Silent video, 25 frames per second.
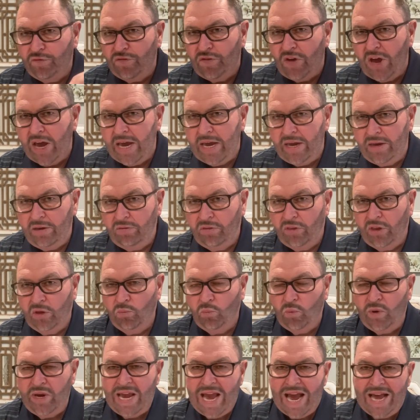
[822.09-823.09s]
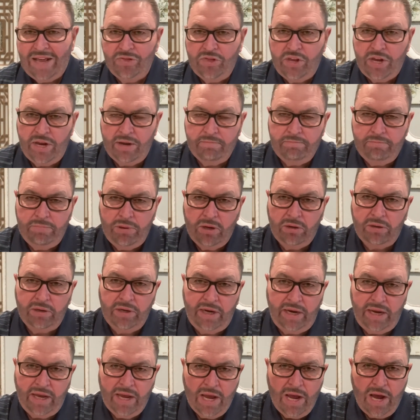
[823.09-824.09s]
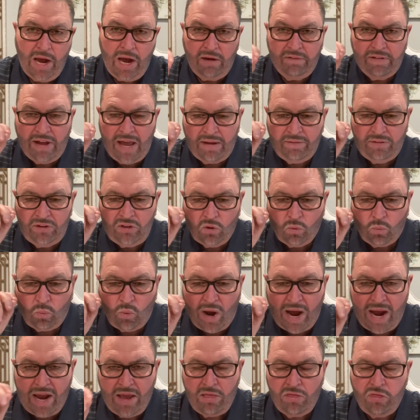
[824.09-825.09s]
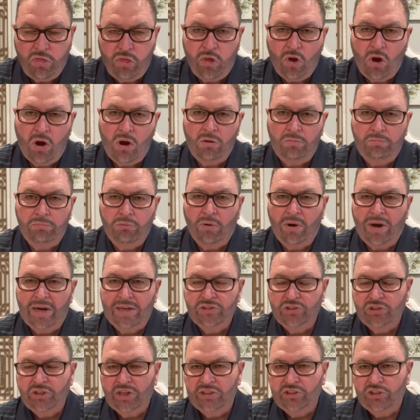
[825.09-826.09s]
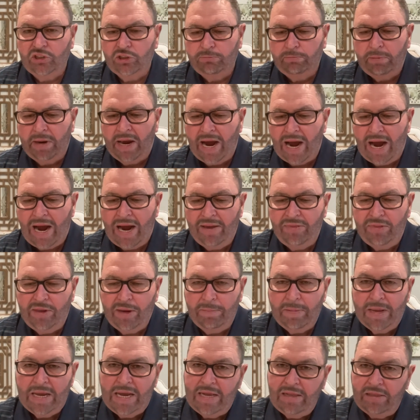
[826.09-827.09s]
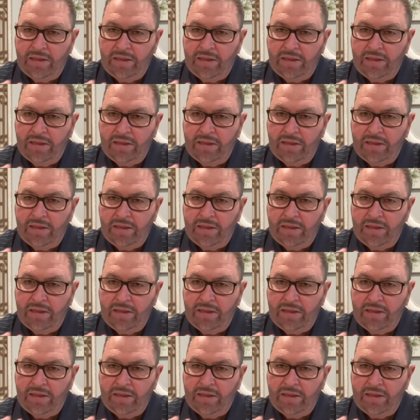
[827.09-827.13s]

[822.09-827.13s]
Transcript: faith and we add the ability of having the right thought processes behind them,